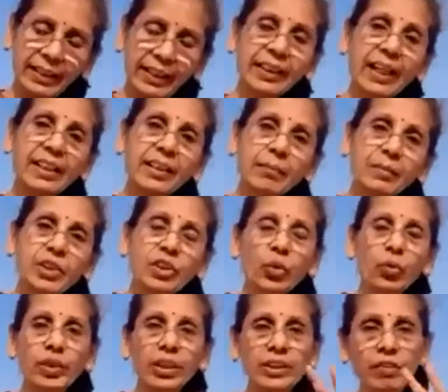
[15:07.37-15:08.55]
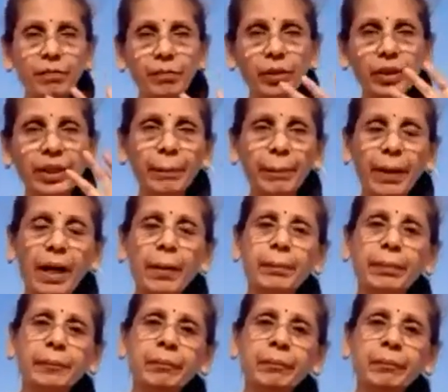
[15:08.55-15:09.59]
They tell them the stories of Punya Pap,